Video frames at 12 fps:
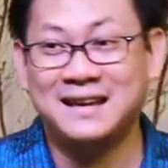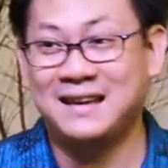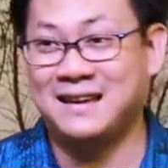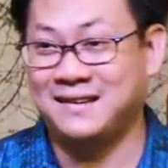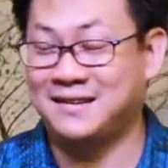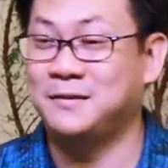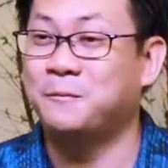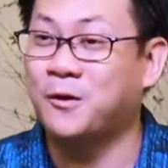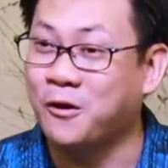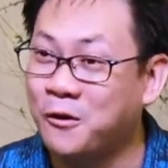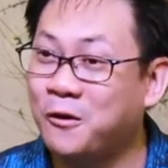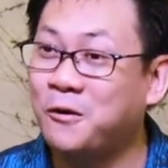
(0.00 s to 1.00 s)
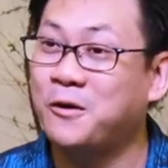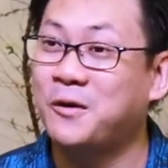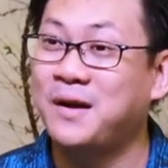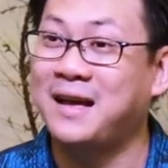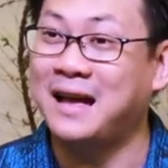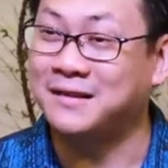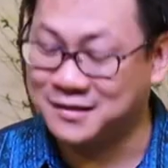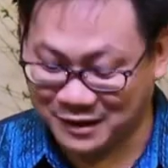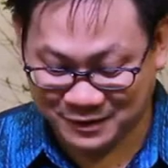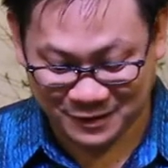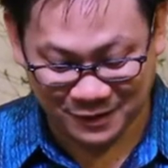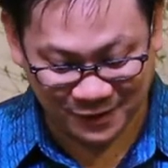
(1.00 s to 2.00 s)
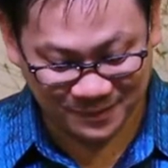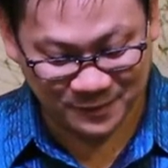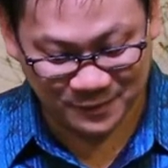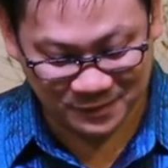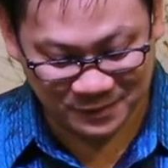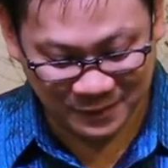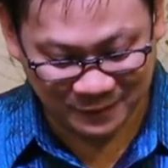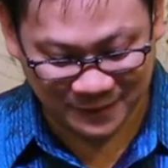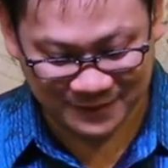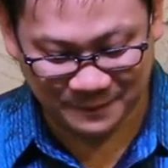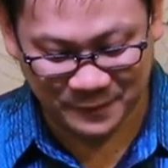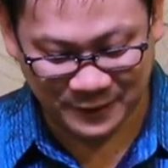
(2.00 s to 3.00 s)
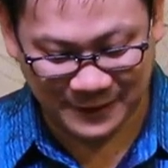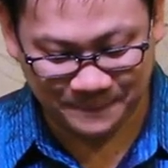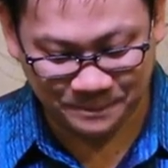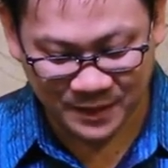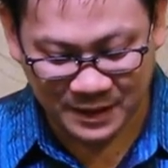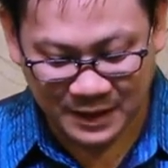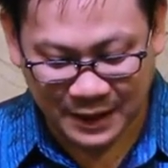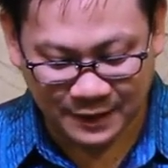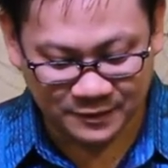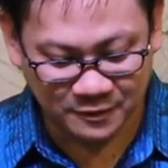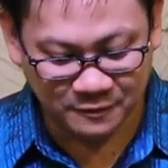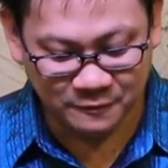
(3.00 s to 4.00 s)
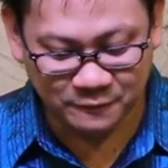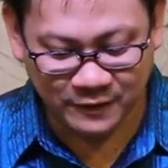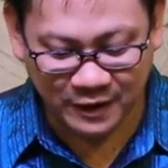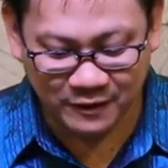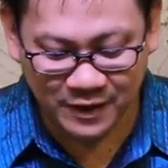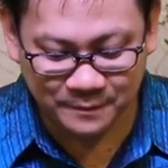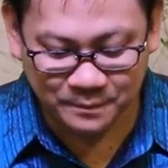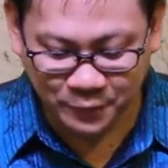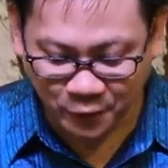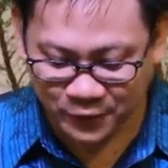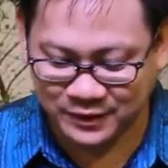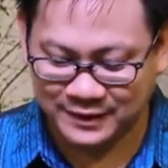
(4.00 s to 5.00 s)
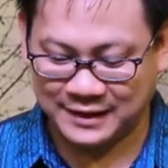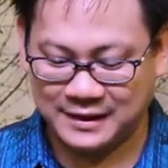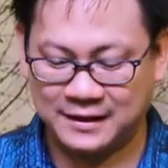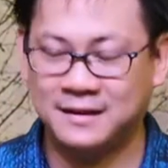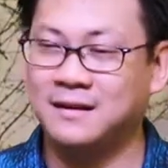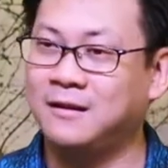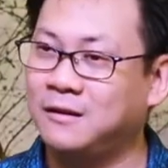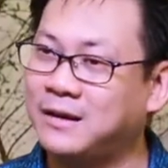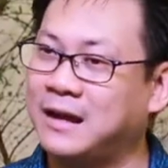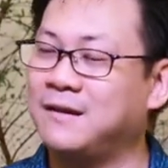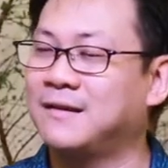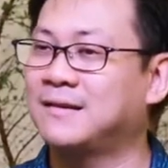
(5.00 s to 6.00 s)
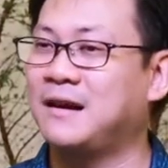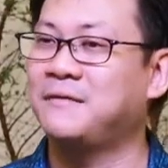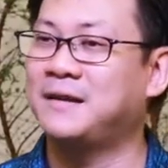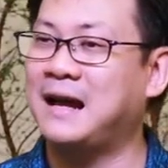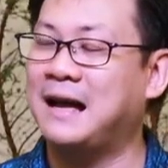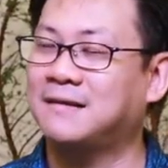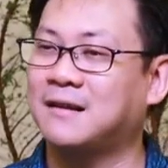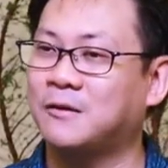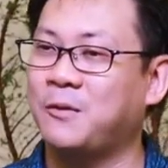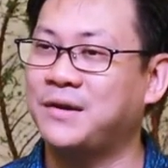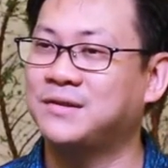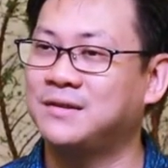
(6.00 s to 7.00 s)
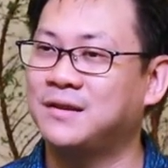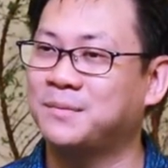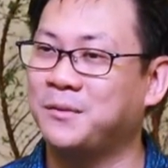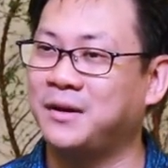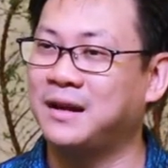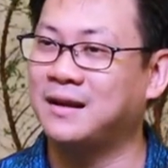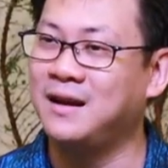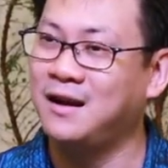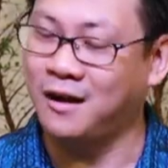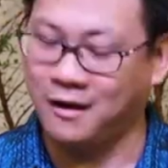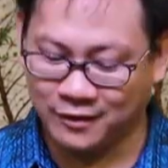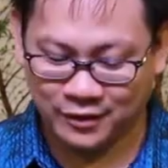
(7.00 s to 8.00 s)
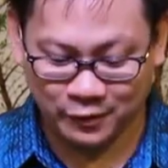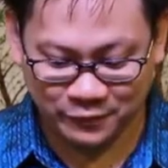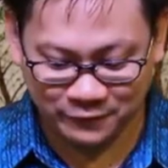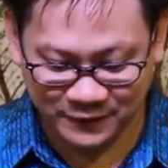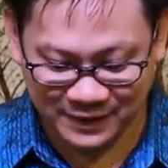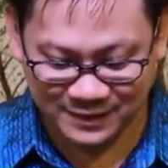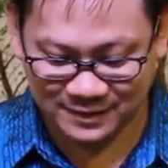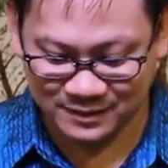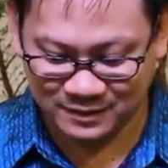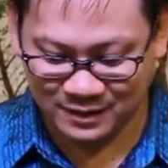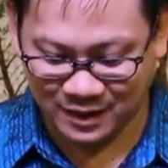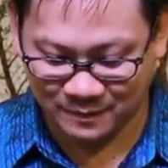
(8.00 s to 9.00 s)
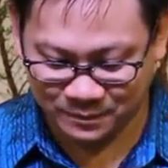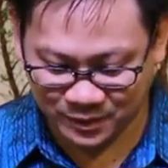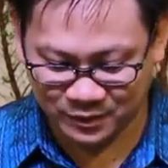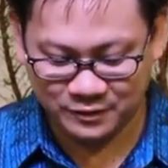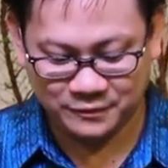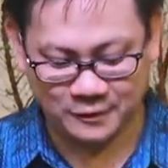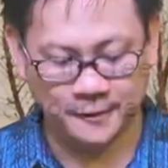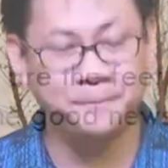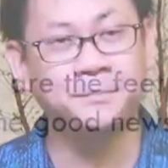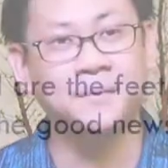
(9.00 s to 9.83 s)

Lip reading: is to go and share the gospel with somebody. So very importantly, look at yourself and ask a question this morning. Are your feet beautiful?